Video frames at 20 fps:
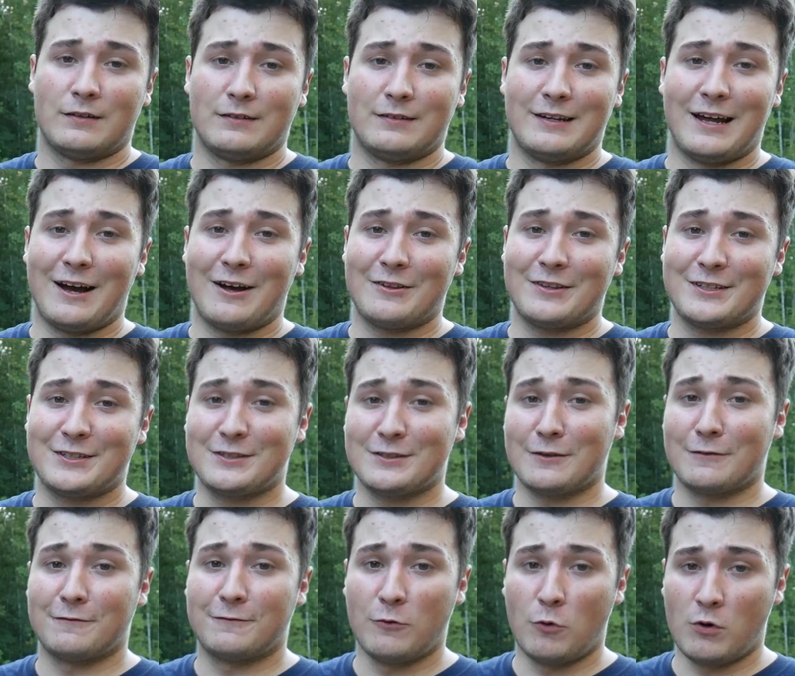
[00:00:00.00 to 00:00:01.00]
Now, this is
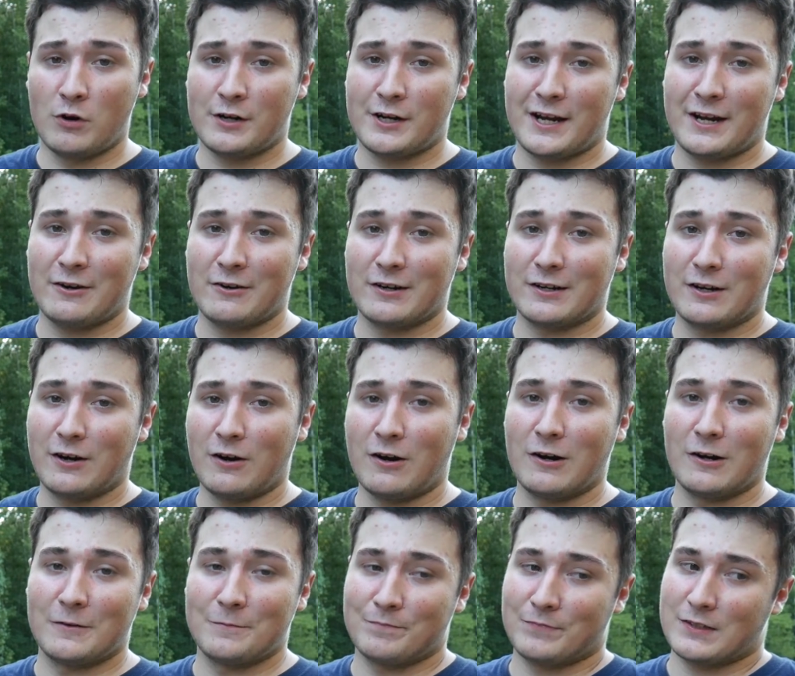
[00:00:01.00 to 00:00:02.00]
a Ford era
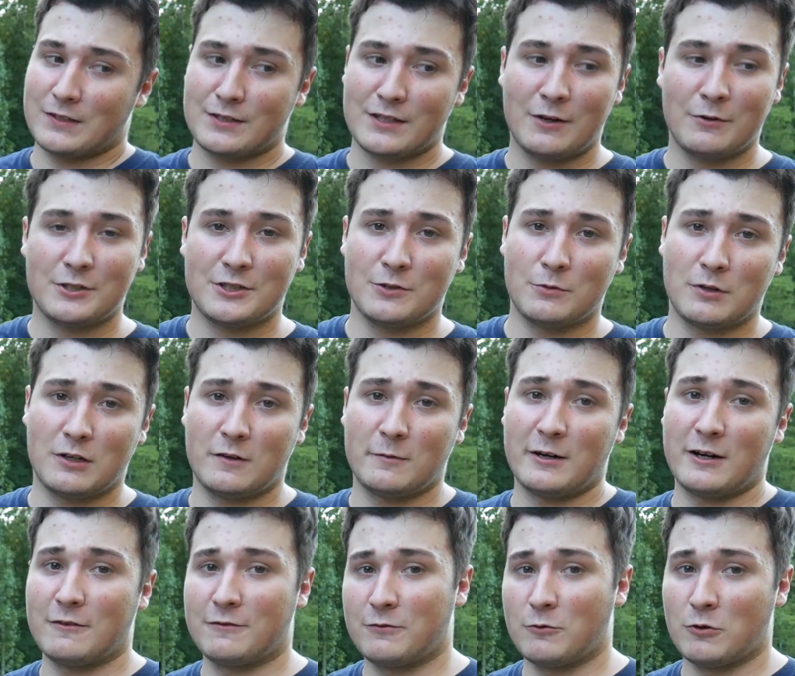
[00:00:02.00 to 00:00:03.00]
car. Say what you will
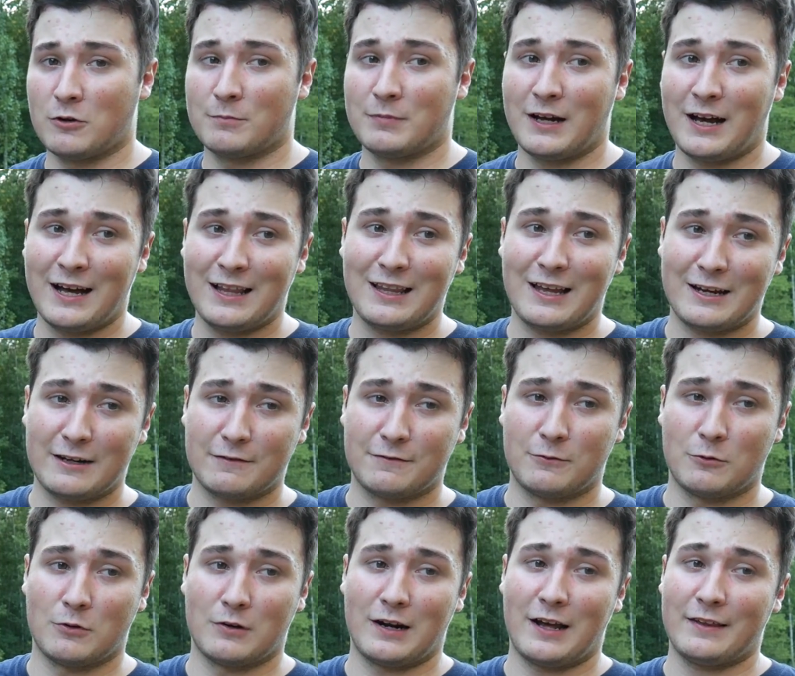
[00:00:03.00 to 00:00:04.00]
about Ford, but I like
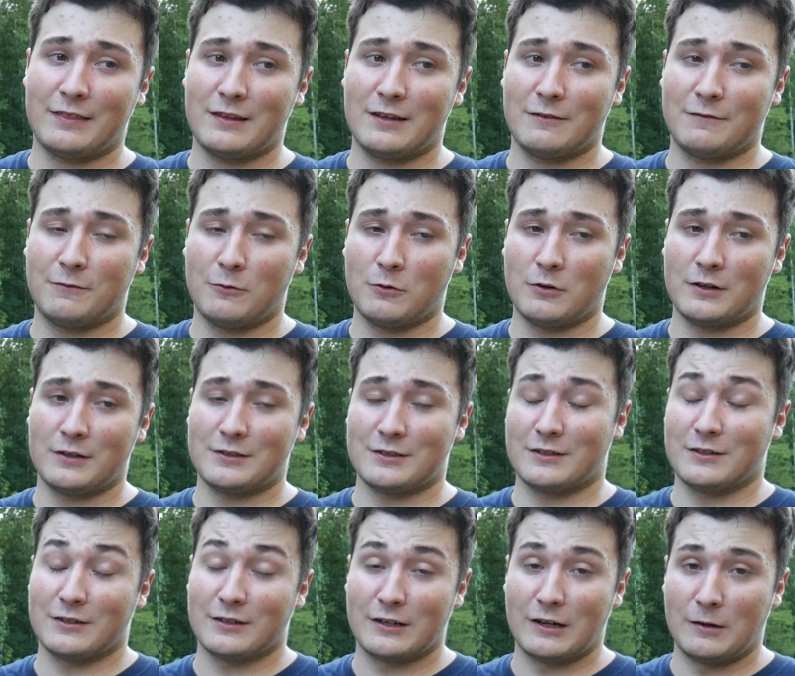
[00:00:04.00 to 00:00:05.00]
Ford. I think Ford is a
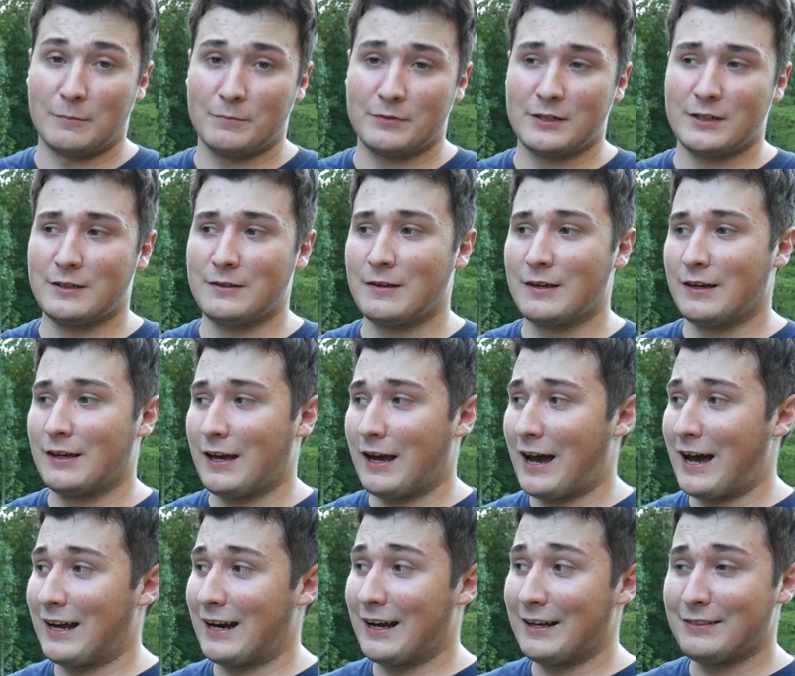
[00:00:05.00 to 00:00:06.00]
good company,
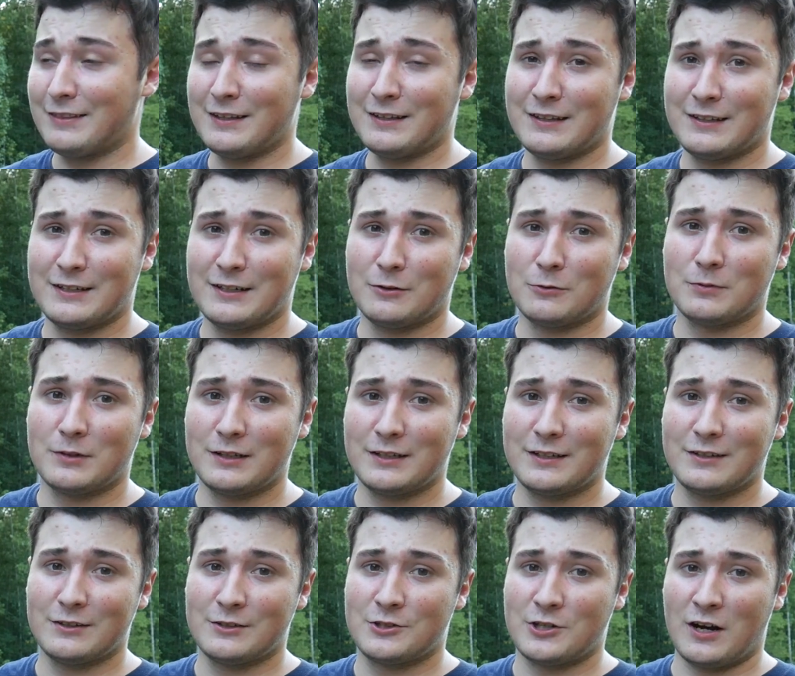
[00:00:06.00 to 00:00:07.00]
and I think they did a really
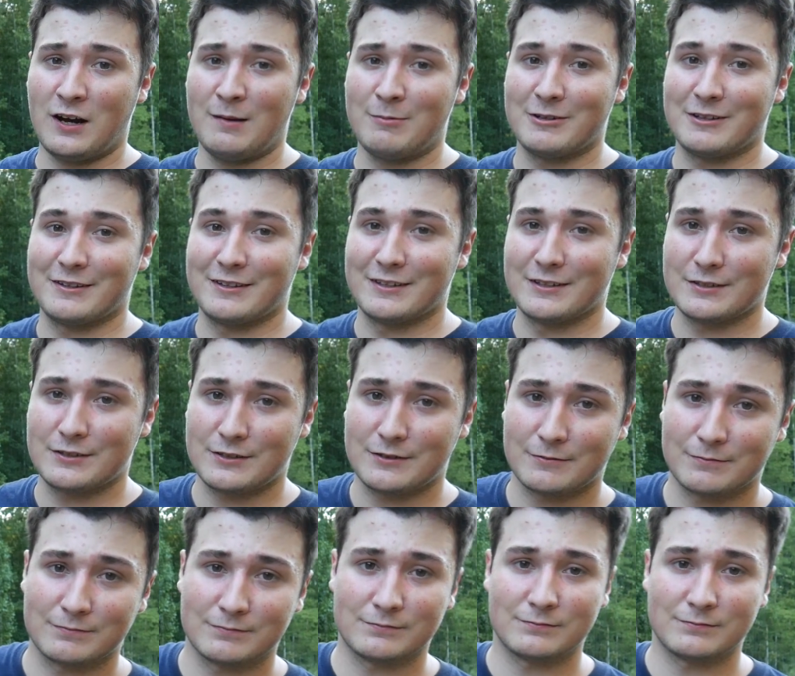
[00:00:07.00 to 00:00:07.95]
good job on this.